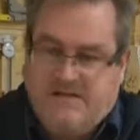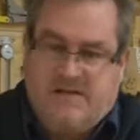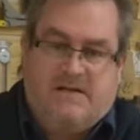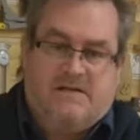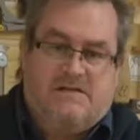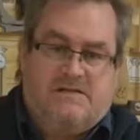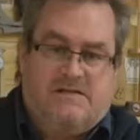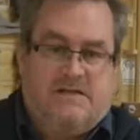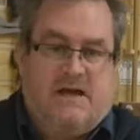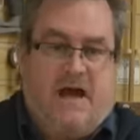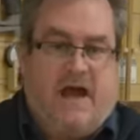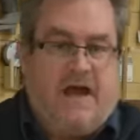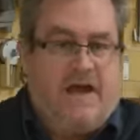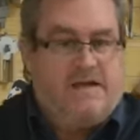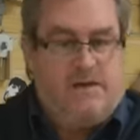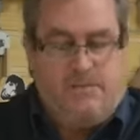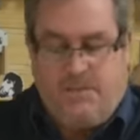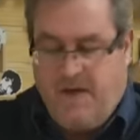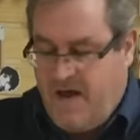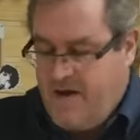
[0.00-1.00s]
can see, I
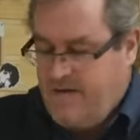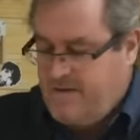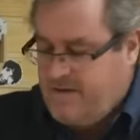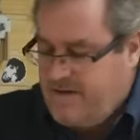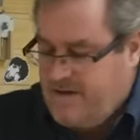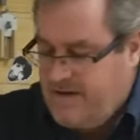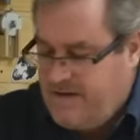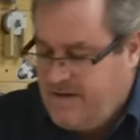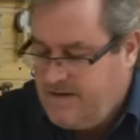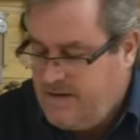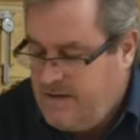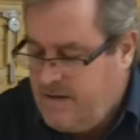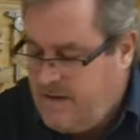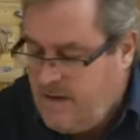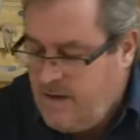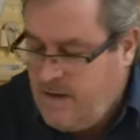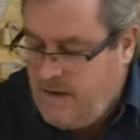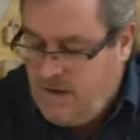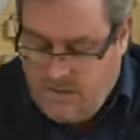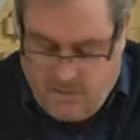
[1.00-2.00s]
had to pound it in
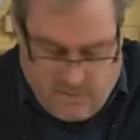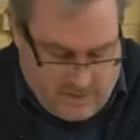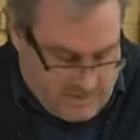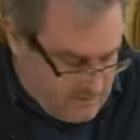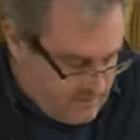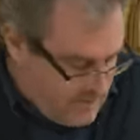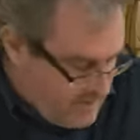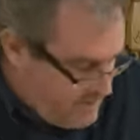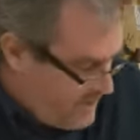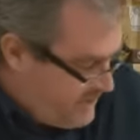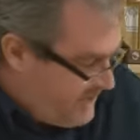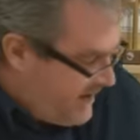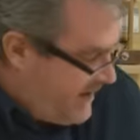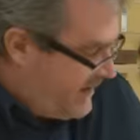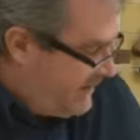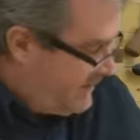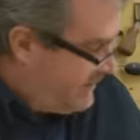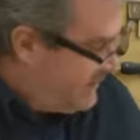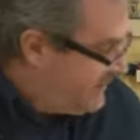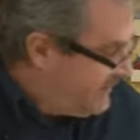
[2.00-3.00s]
with the rubber
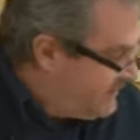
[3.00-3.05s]
mallet.